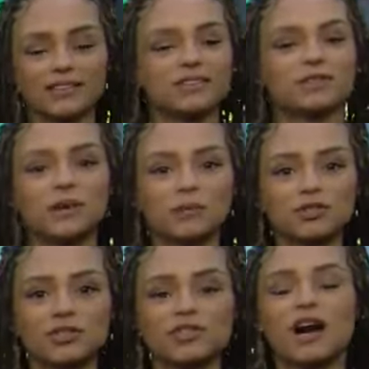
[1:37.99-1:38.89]
And so
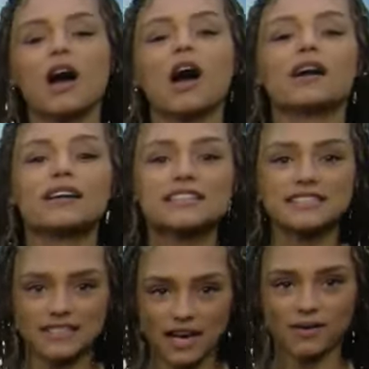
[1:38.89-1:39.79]
temperatures are going to
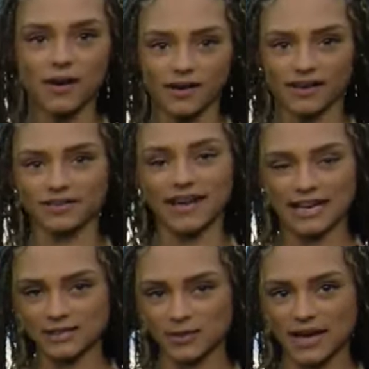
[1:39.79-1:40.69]
skyrocket
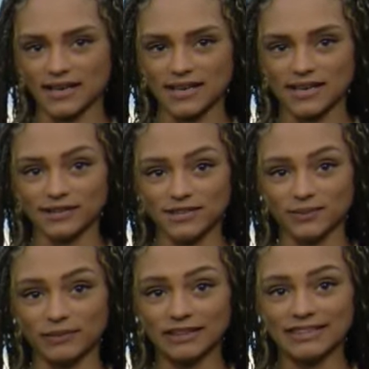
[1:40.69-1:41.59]
as we head into
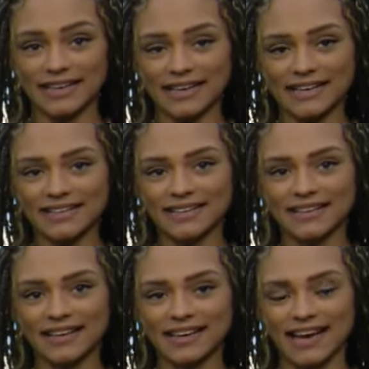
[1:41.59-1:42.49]
Monday.
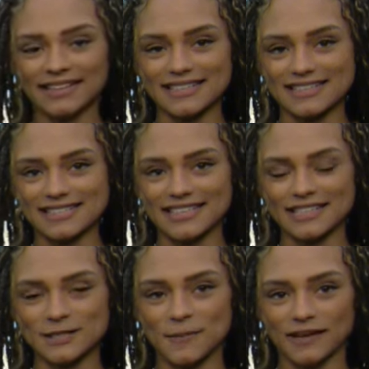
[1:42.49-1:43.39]
90s
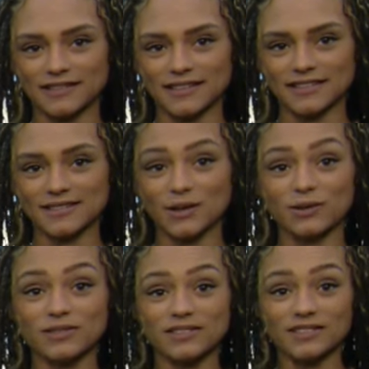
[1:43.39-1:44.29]
expected.
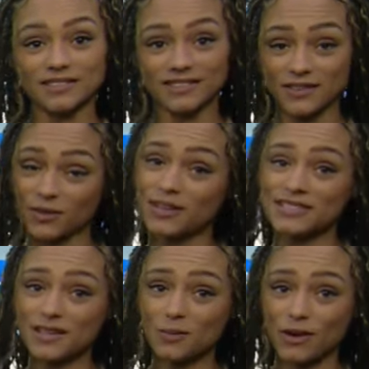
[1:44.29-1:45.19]
So Give your
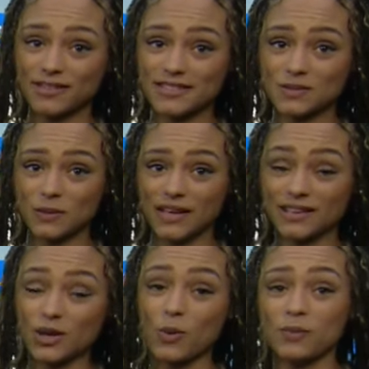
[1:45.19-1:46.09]
AC a break this
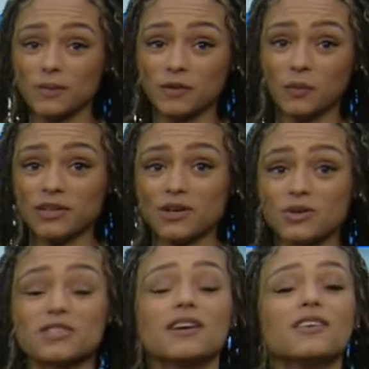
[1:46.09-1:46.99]
weekend. Open up the
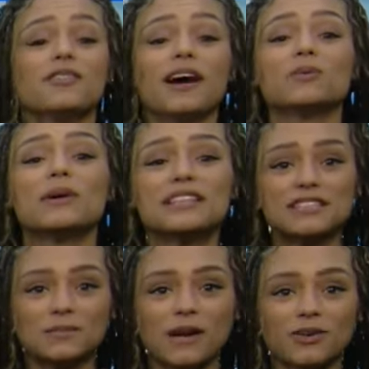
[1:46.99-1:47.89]
windows, find ways
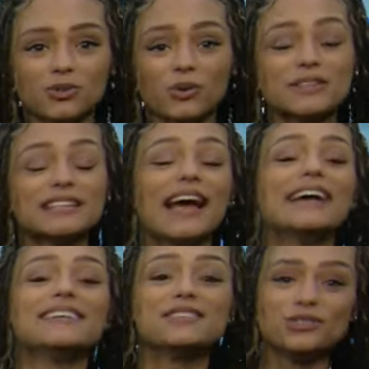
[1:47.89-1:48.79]
to be outdoors,
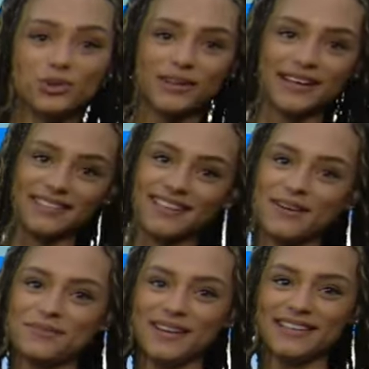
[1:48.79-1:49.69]
and enjoy it.
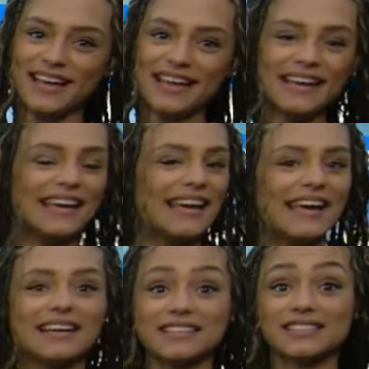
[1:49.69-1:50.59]
Come Monday,
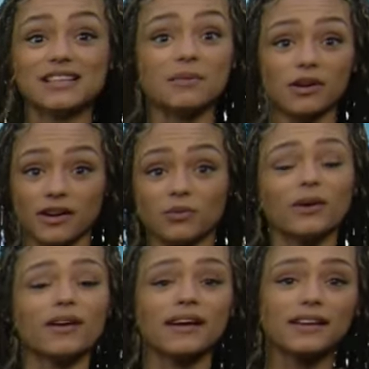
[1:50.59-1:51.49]
it is summer, and
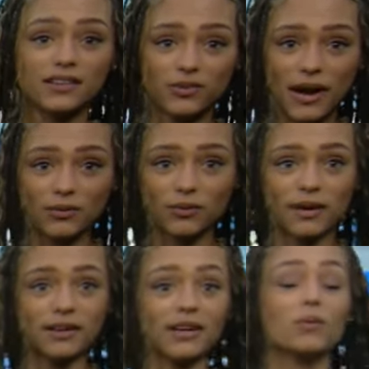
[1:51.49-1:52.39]
we are hitting the ground
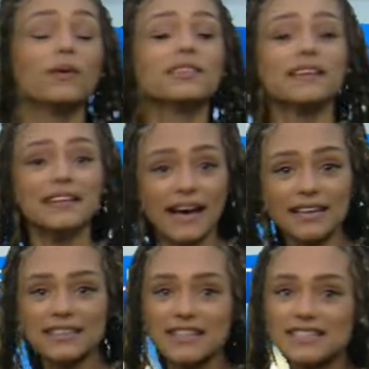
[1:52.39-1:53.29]
running with the
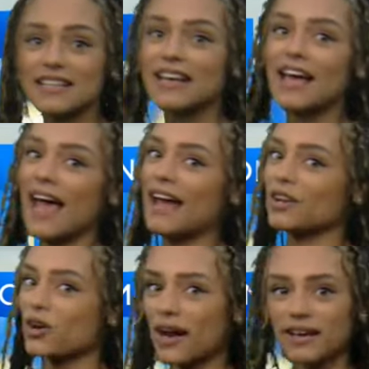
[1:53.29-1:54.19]
90s
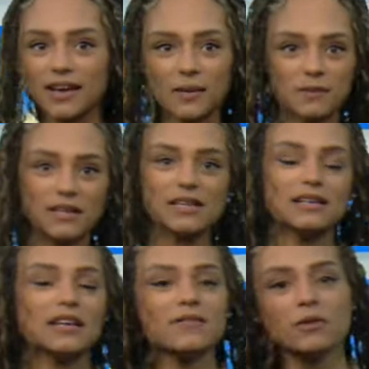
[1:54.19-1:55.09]
and cranking up the
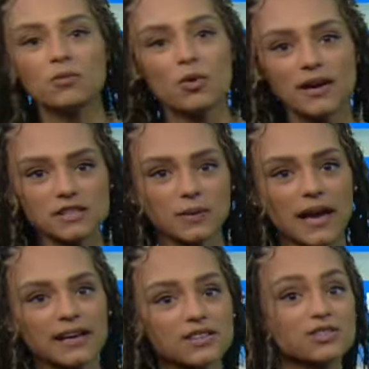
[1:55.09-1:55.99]
heat even more as we
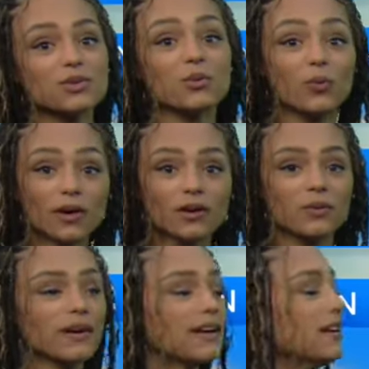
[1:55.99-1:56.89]
head into the work week.